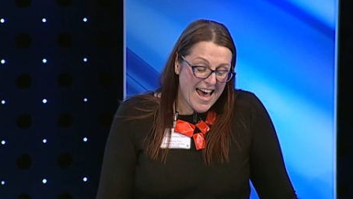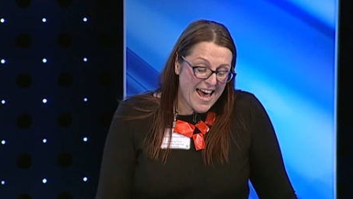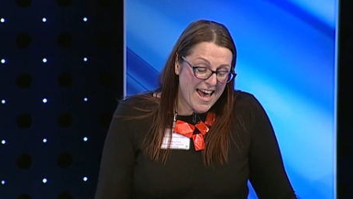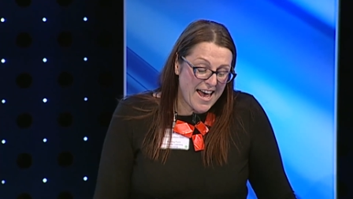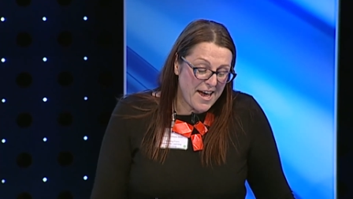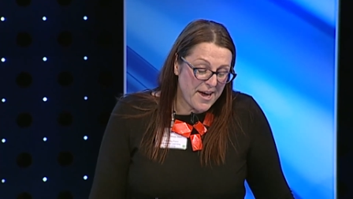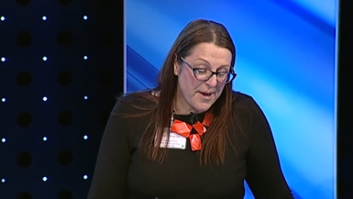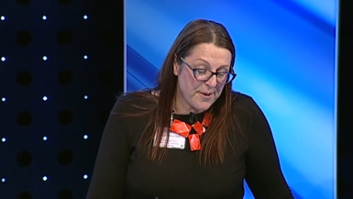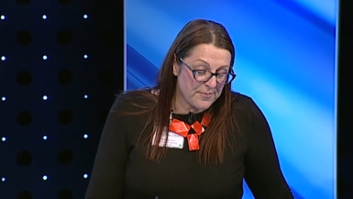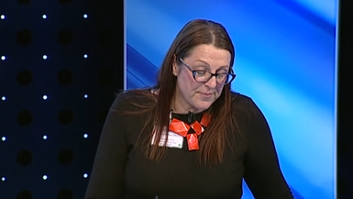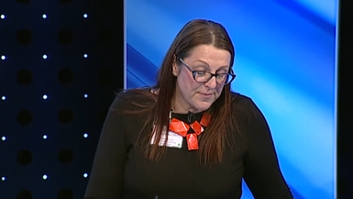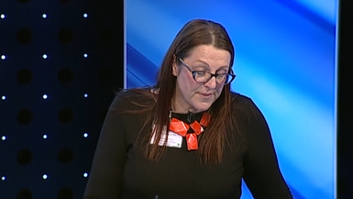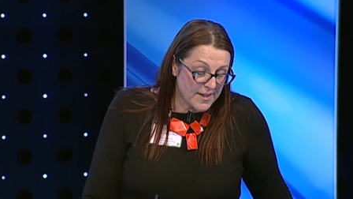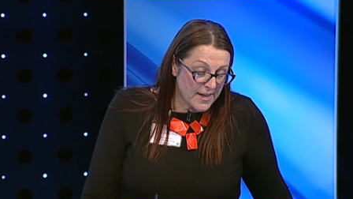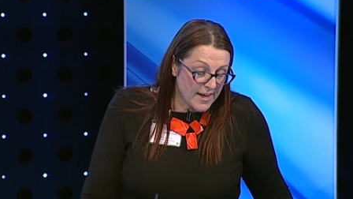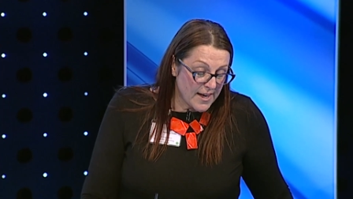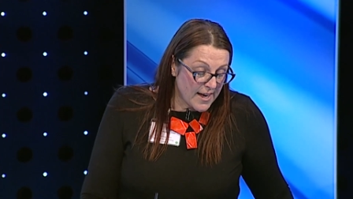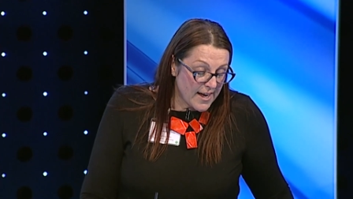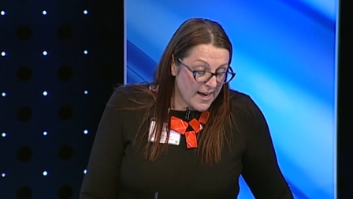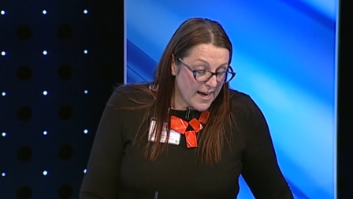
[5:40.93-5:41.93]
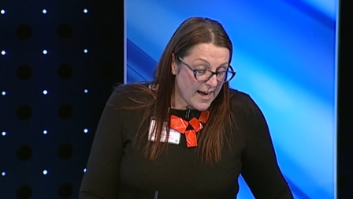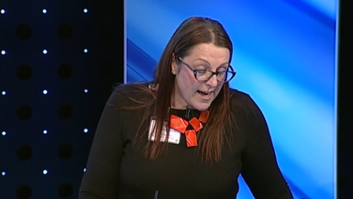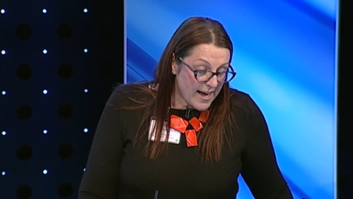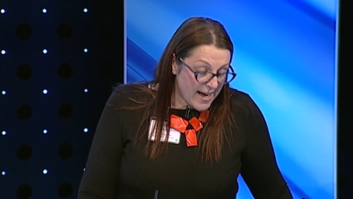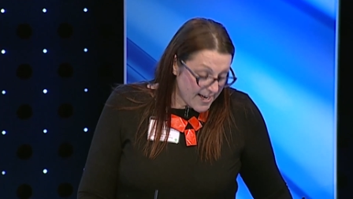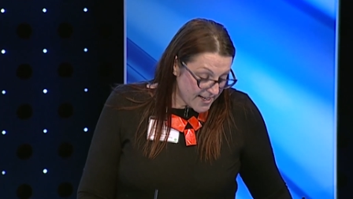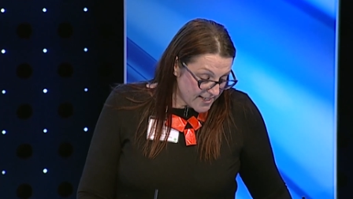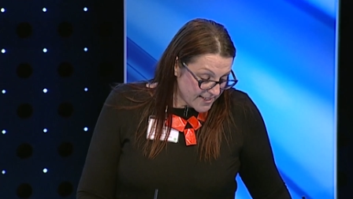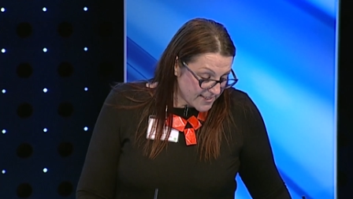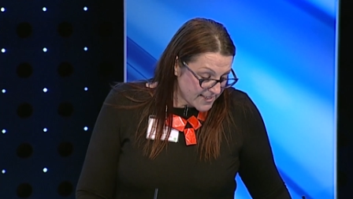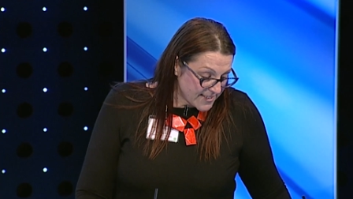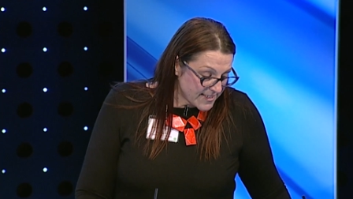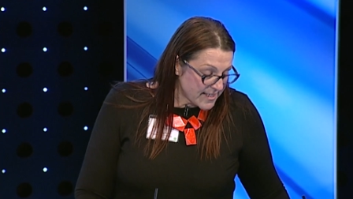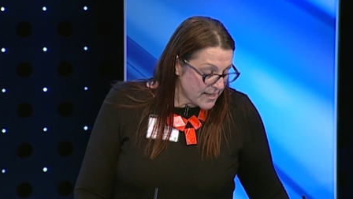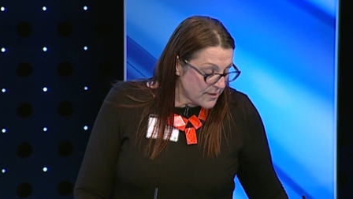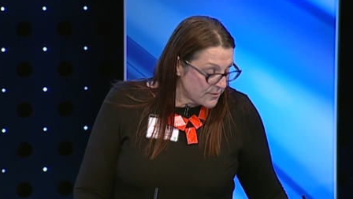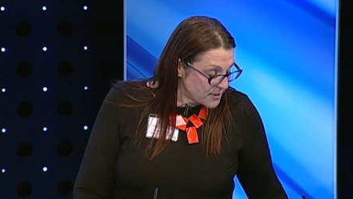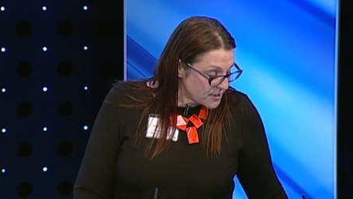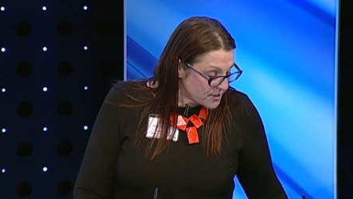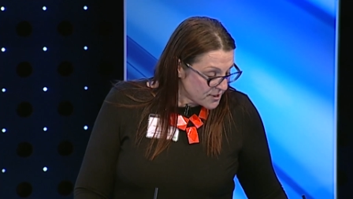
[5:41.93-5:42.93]
And
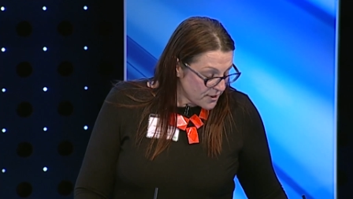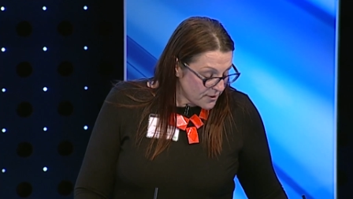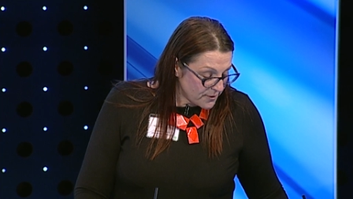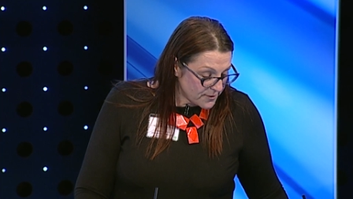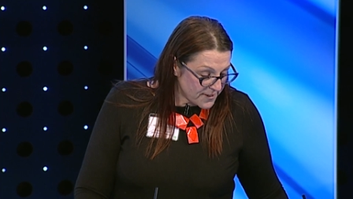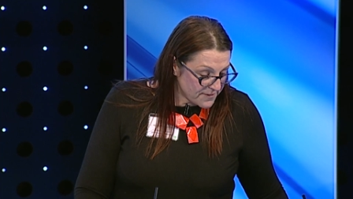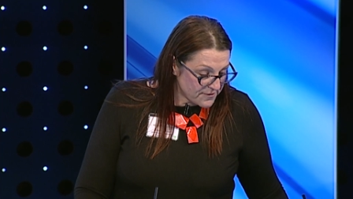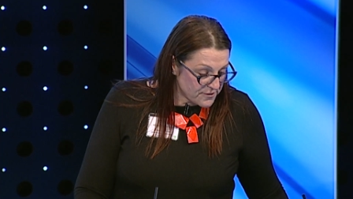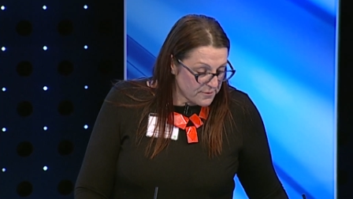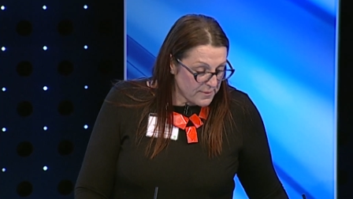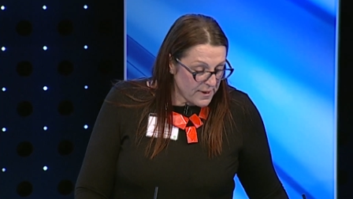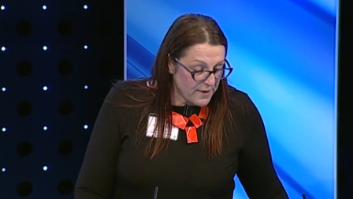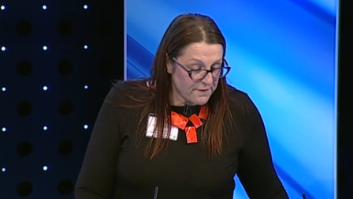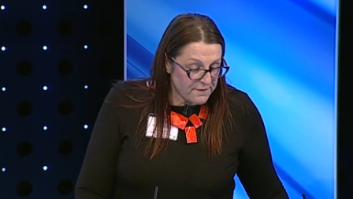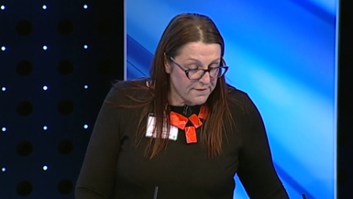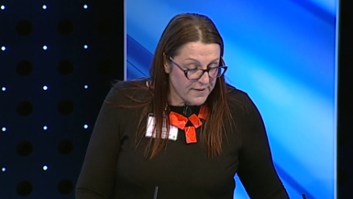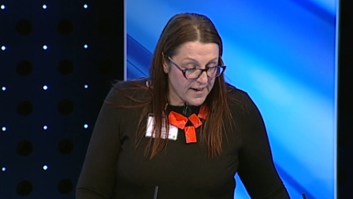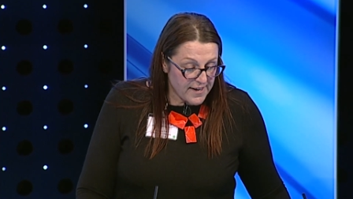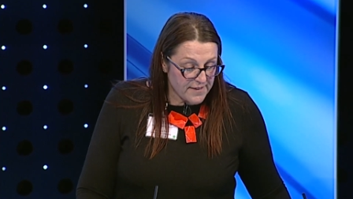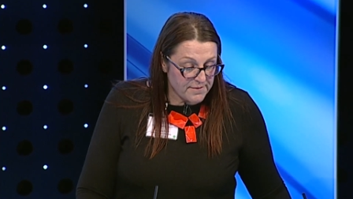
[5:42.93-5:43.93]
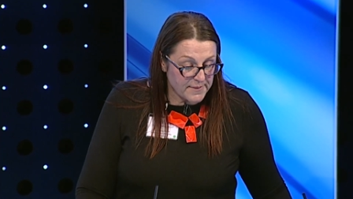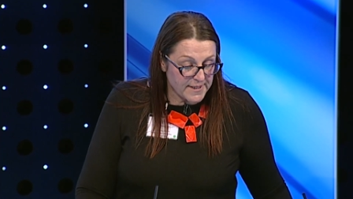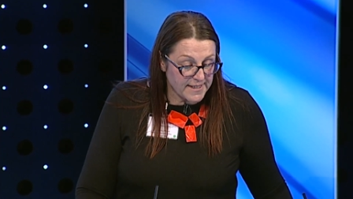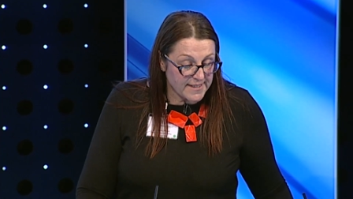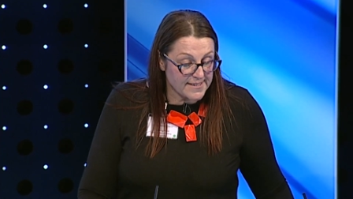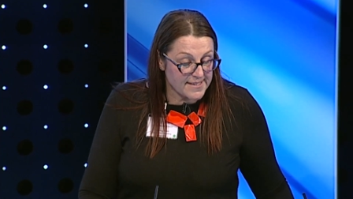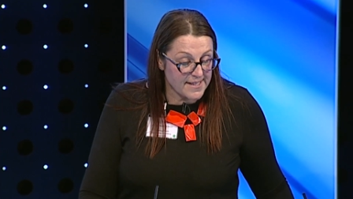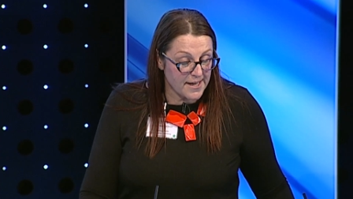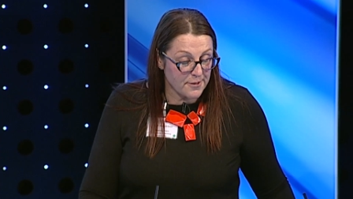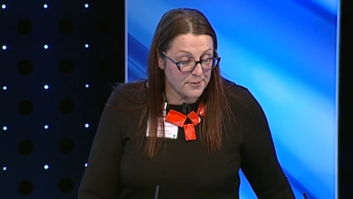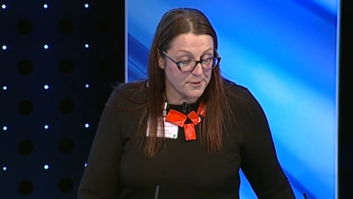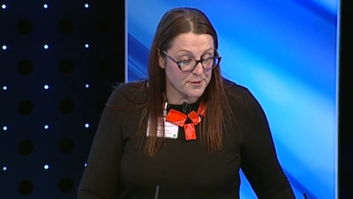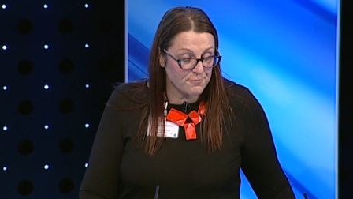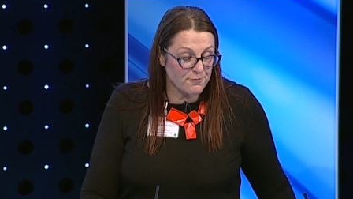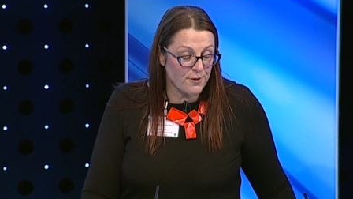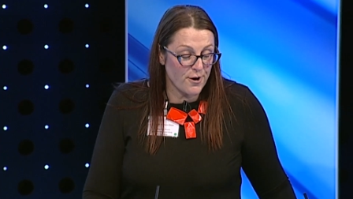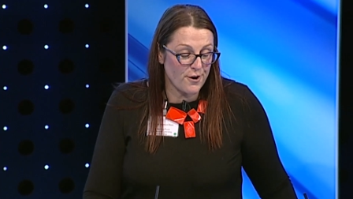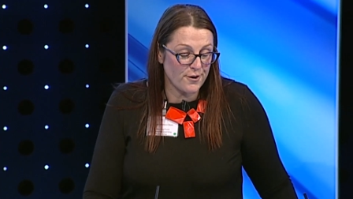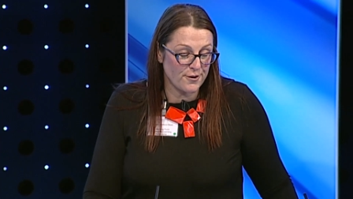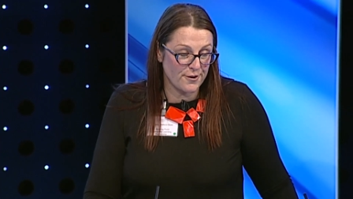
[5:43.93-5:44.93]
I was told after about 5 minutes that I was
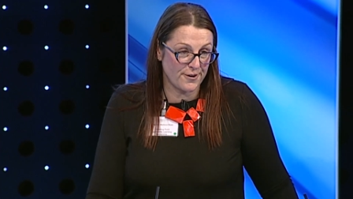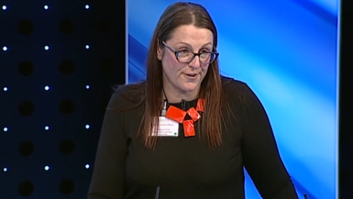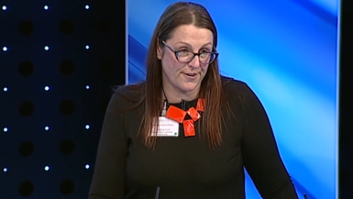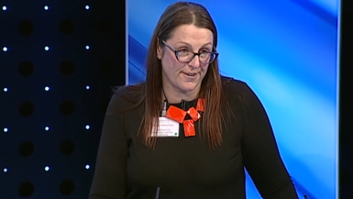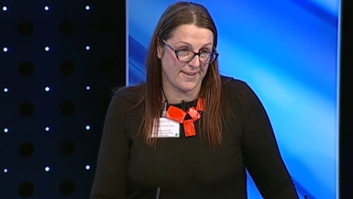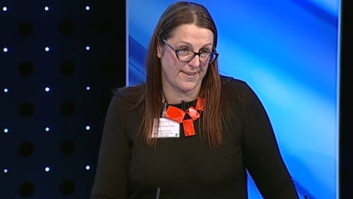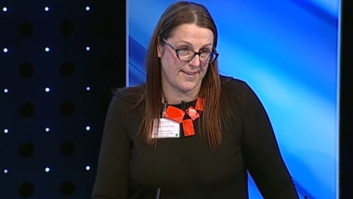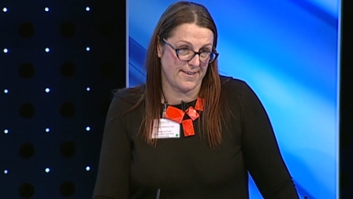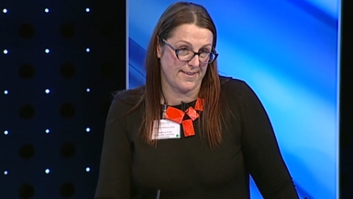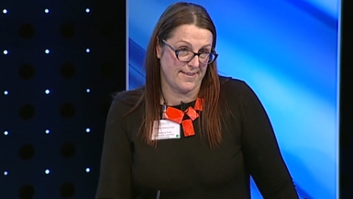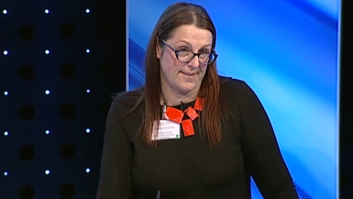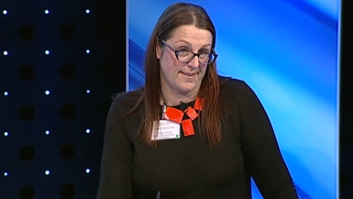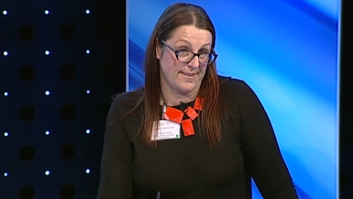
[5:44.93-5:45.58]
wrong,